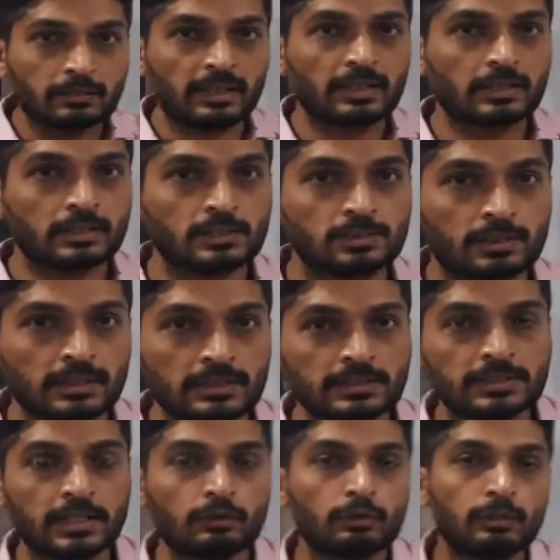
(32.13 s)
metric space,
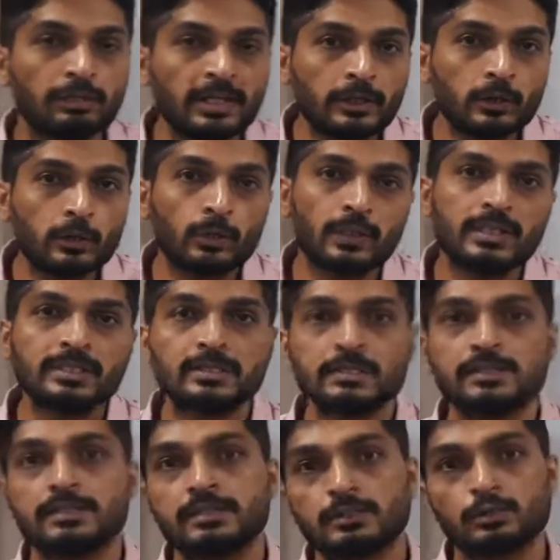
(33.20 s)
there will be two
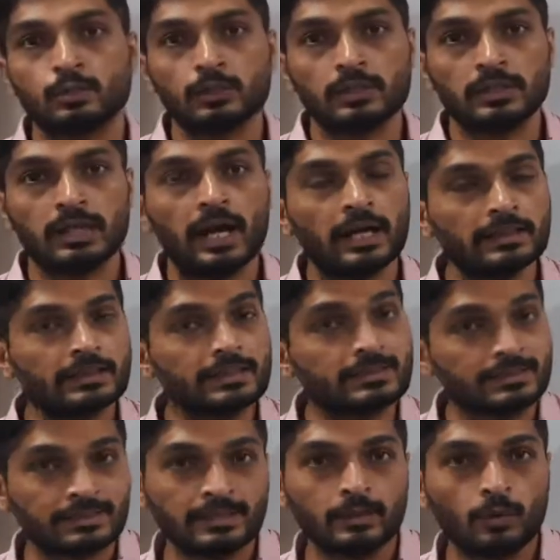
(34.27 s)
distances only,
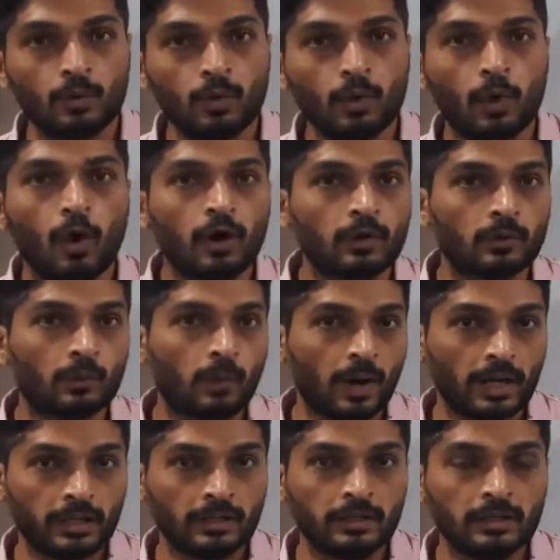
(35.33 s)
either 0 or
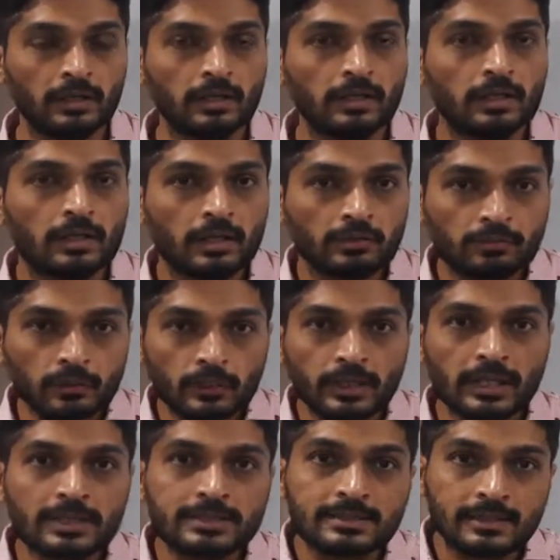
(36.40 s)
1. If you
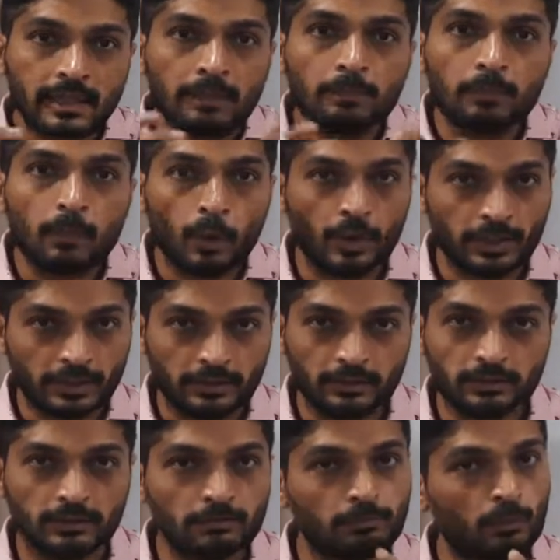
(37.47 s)
take a same point,
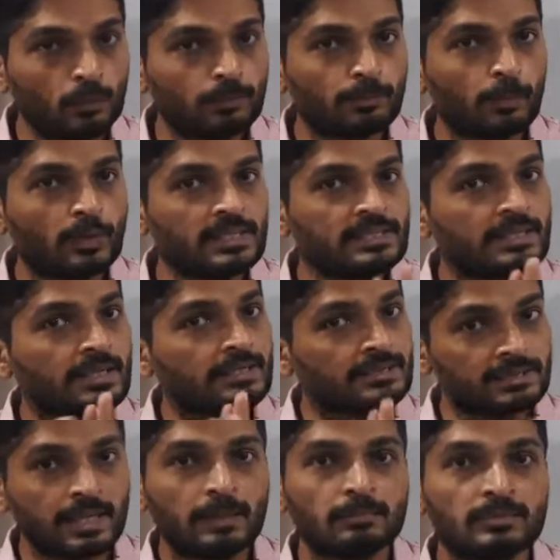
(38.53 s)
if both points are
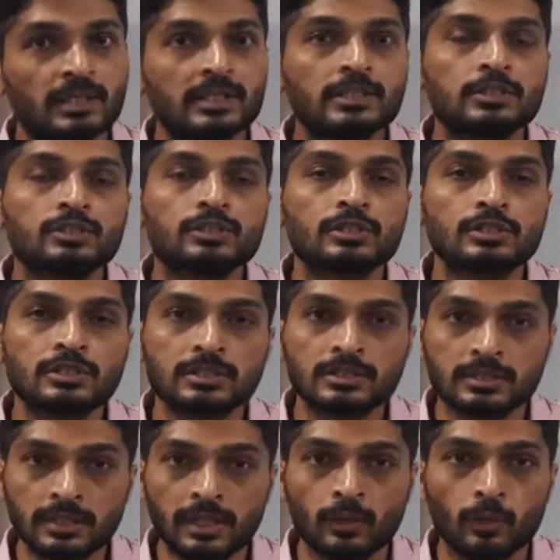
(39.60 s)
same, then distance
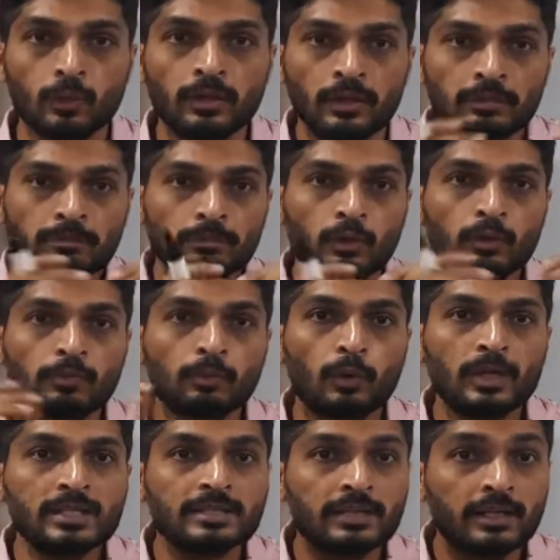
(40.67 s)
is 0. If both
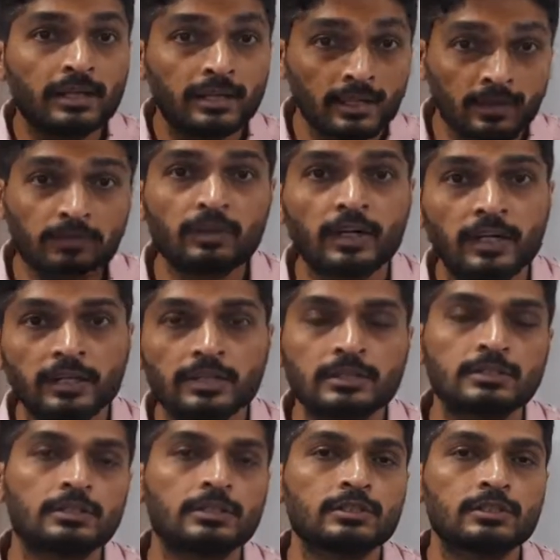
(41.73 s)
points are different,
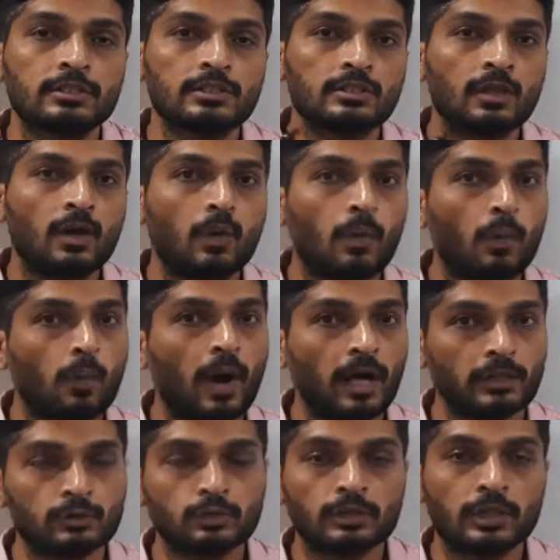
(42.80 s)
distance is
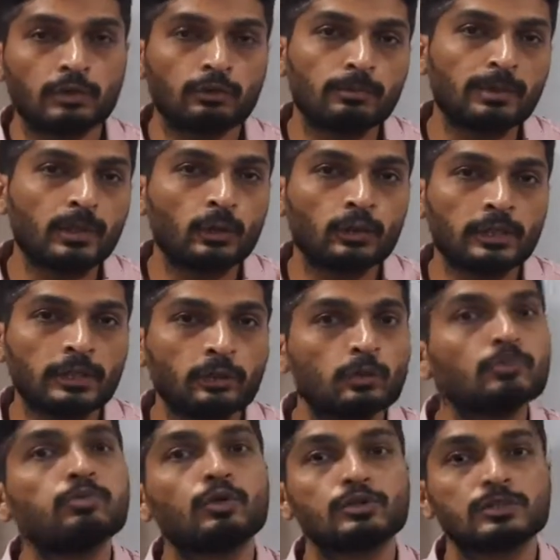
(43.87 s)
1. So there will be only
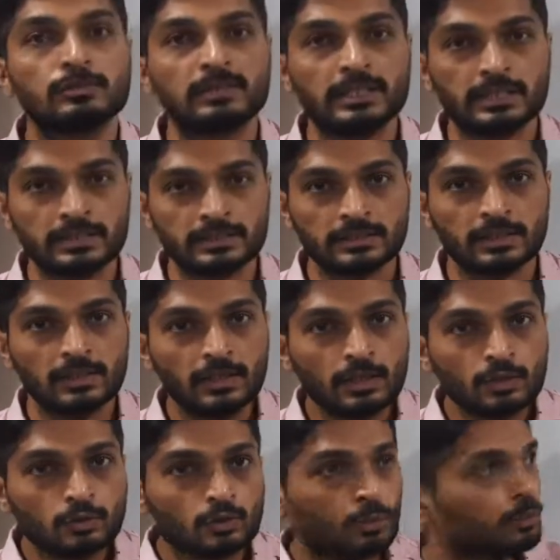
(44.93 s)
two possibilities.
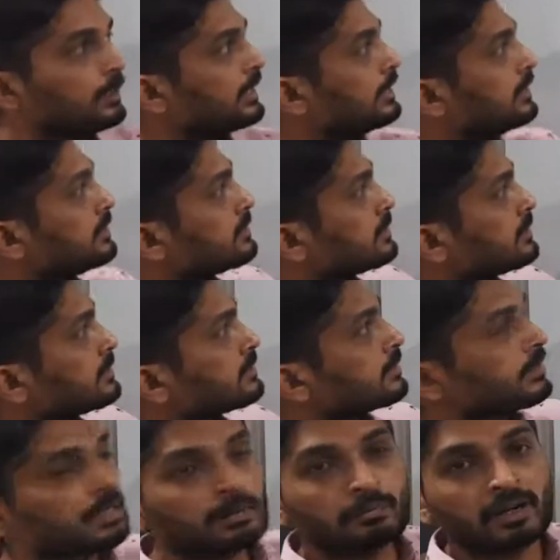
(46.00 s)
So with this
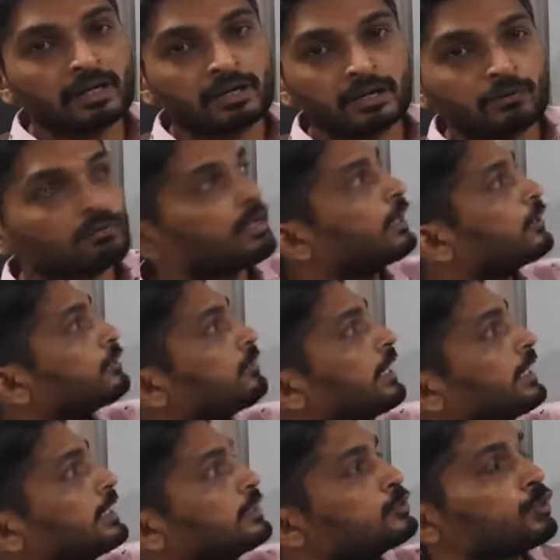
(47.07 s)
discrete metric, we have to
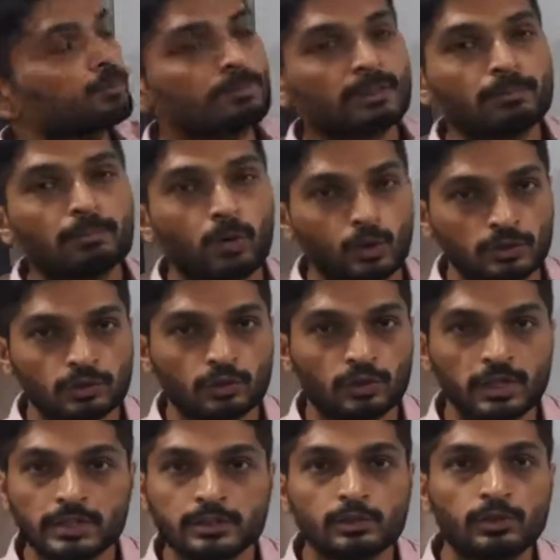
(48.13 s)
find these open balls.
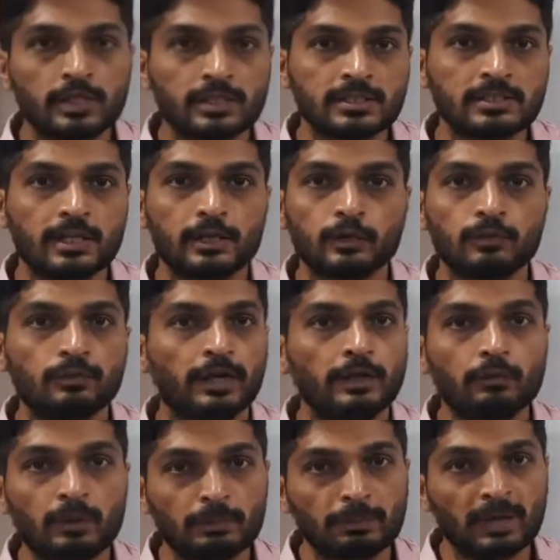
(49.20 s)
Okay, so let us start to
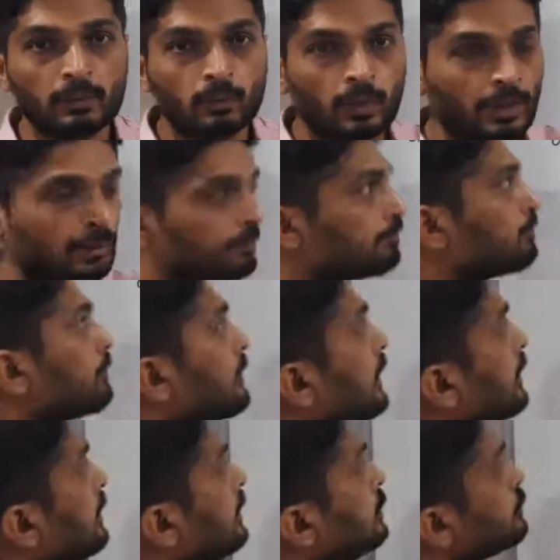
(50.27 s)
find one by one.
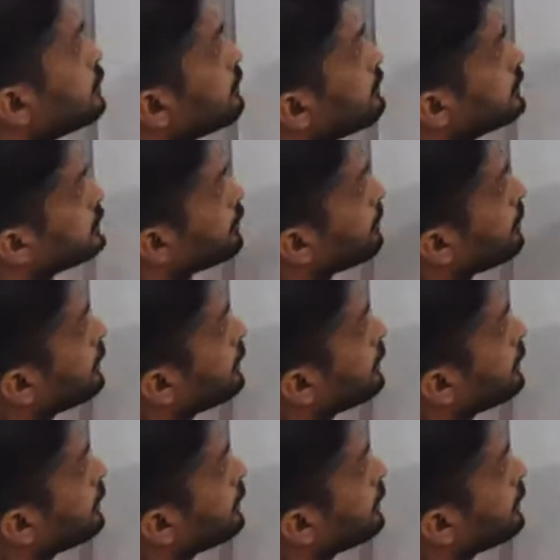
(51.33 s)
So first of